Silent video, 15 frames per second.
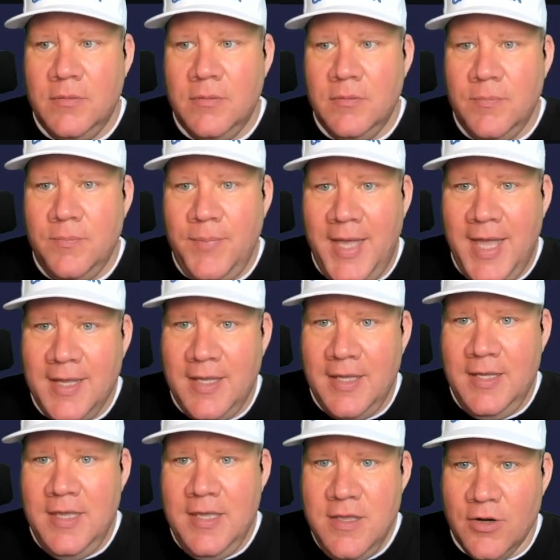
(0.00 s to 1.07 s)
back
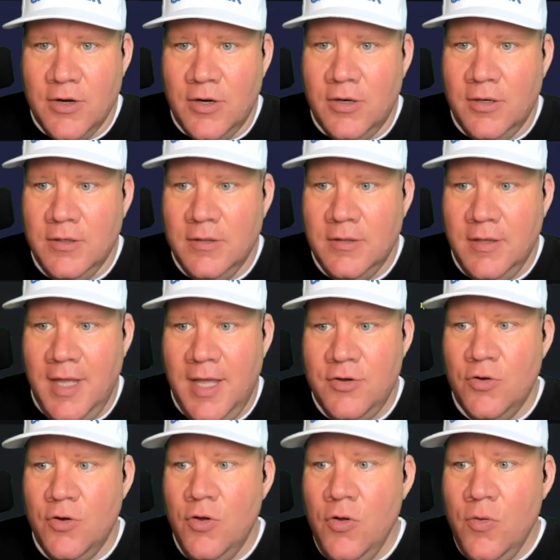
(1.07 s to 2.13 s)
here on
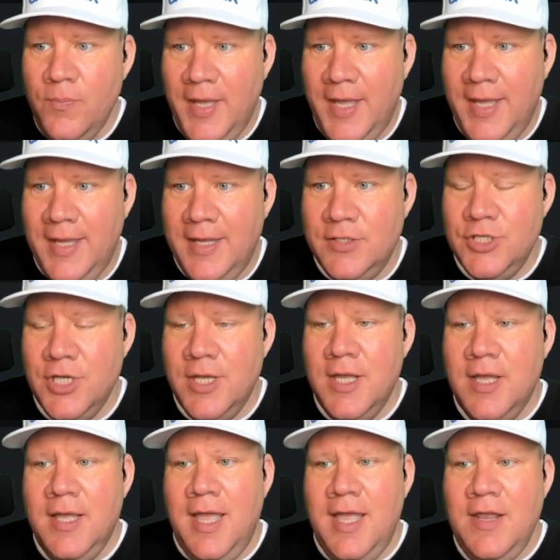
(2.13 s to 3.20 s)
your home page,
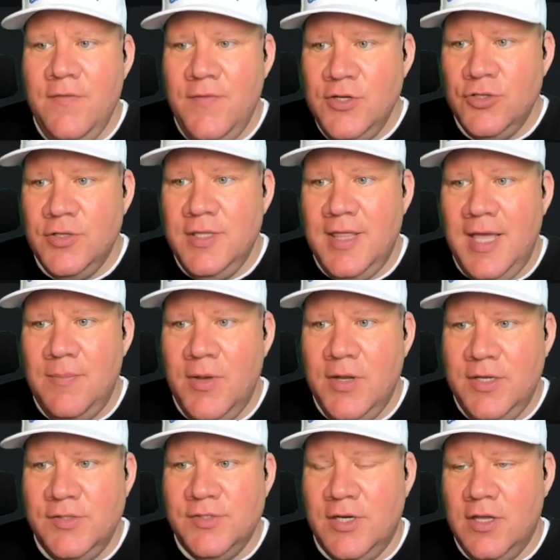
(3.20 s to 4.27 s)
and eventually that
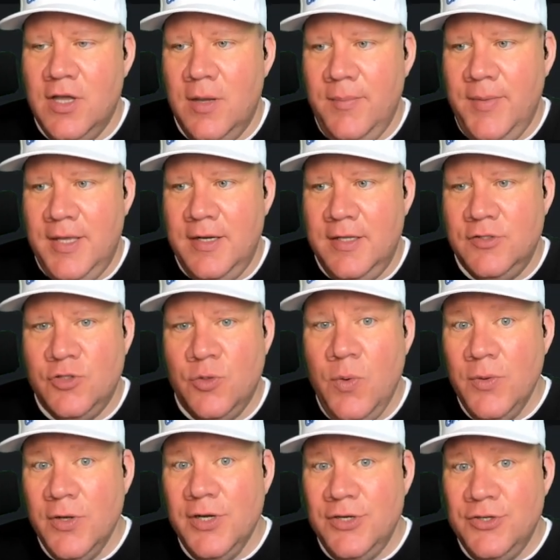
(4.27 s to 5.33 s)
money is going to come in. And so
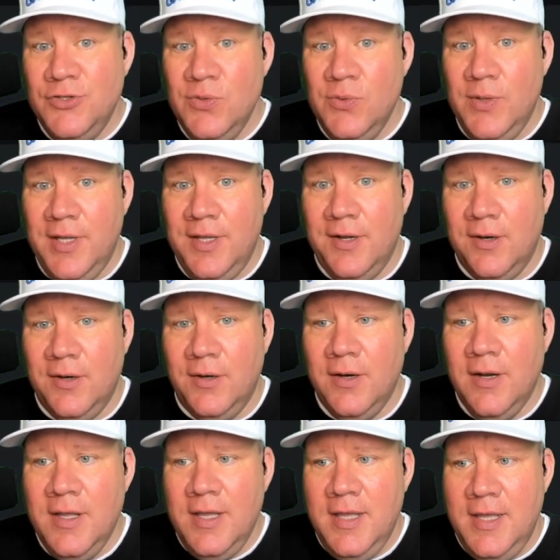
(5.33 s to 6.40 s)
what we're going to do here
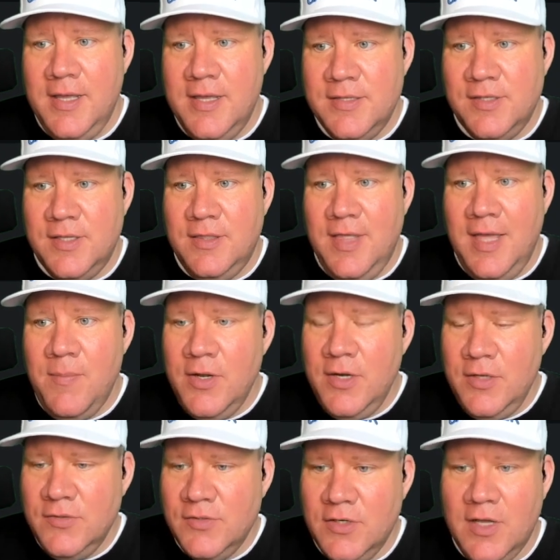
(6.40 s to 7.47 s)
is that
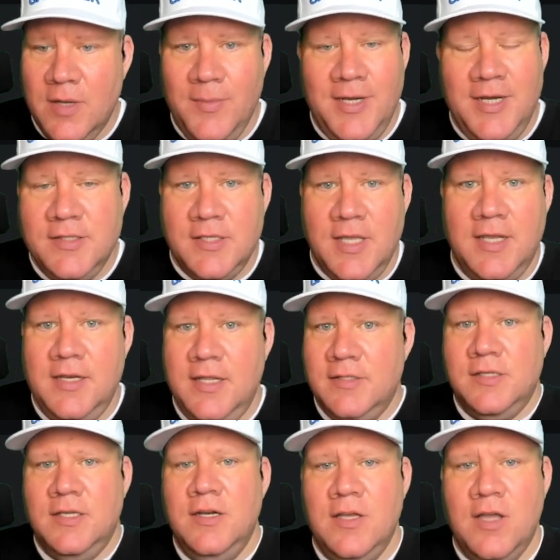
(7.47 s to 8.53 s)
money is going to come in, and
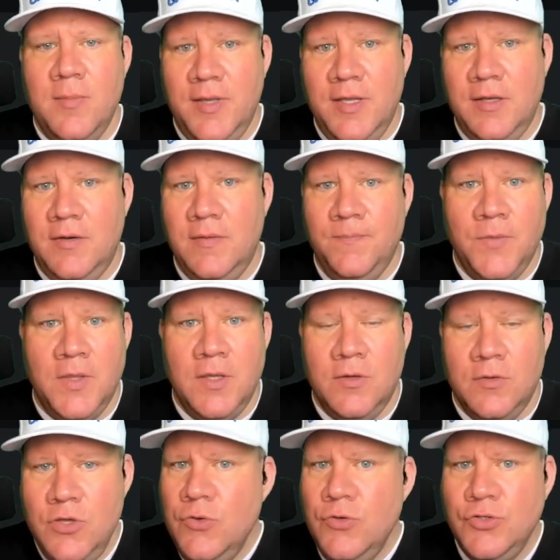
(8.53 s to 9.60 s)
it's going to come in
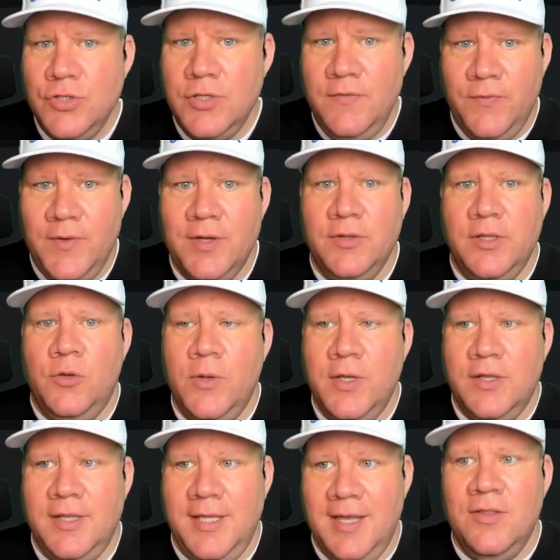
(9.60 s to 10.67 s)
usually fairly
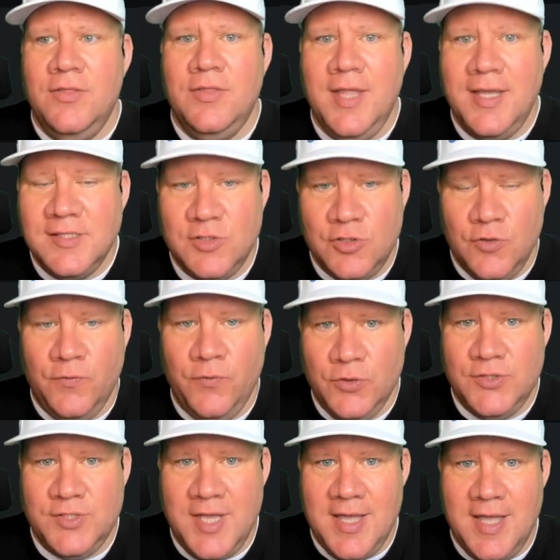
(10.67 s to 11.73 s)
quickly, unless it's your
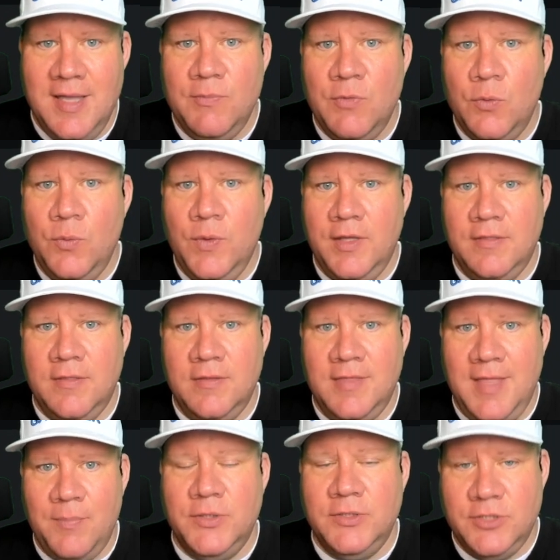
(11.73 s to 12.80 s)
first time with
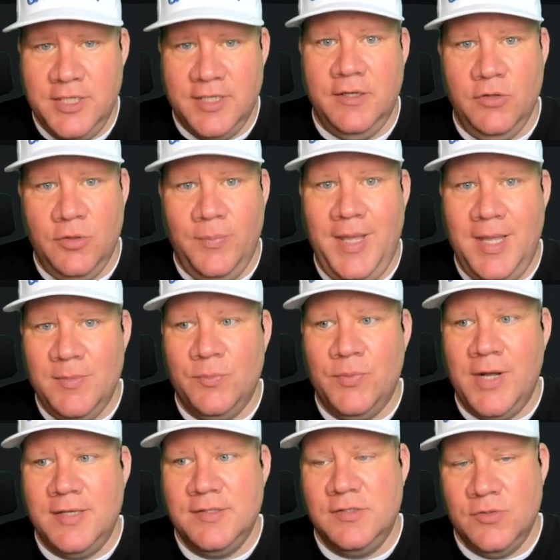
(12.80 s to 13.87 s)
that particular payment
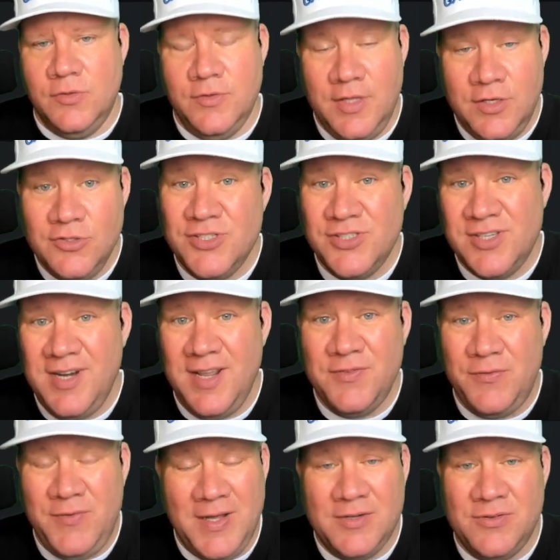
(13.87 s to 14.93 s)
processor. And then you're just going to have
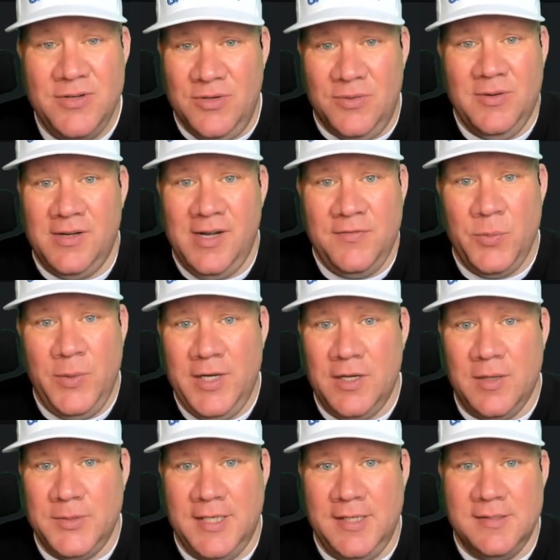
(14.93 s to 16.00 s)
to factor in, you're going to have to wait a
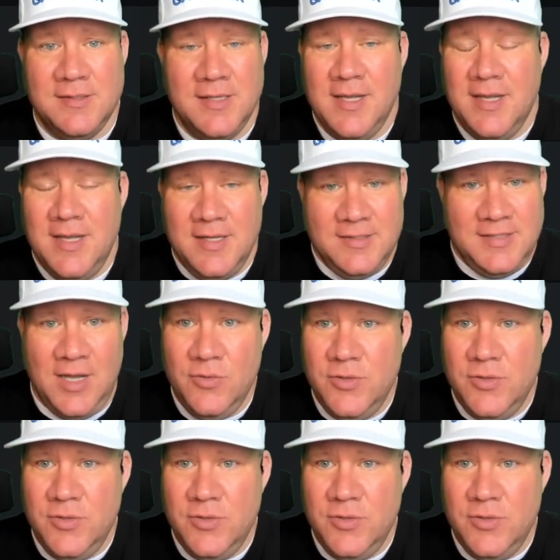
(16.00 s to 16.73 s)
couple days. It's how it